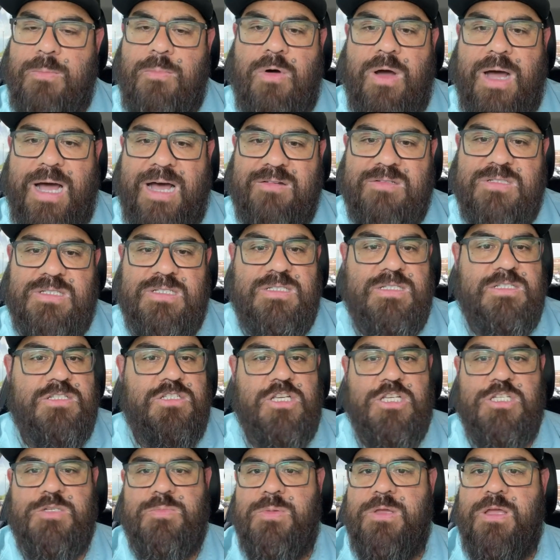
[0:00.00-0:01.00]
a couple houses,
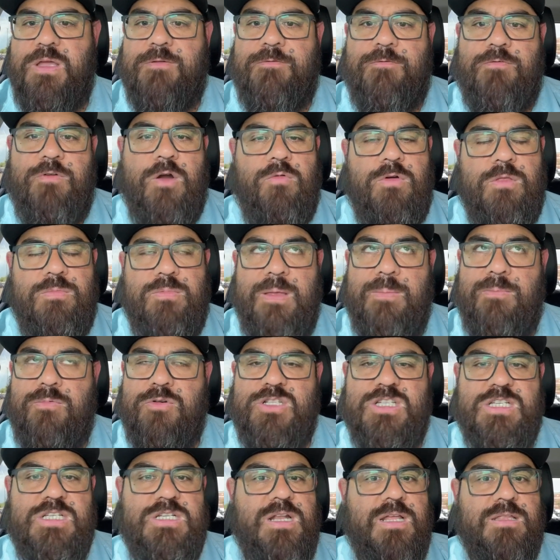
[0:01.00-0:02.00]
and just be upfront with
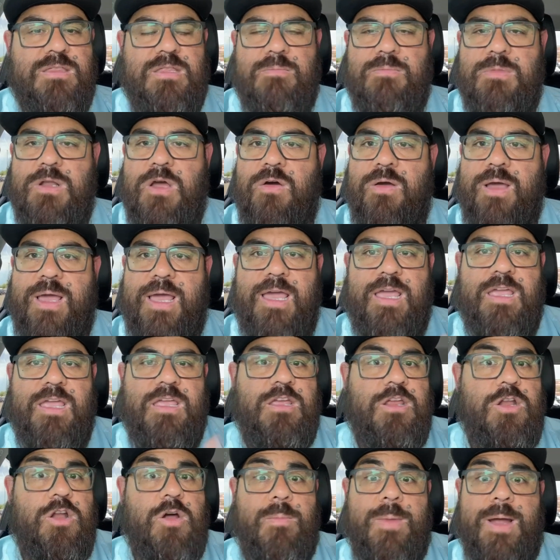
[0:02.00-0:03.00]
people. Just let them know,
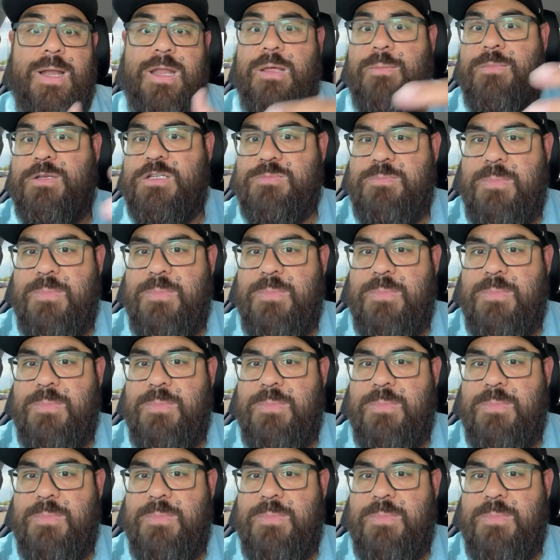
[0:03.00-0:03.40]
hey, my name is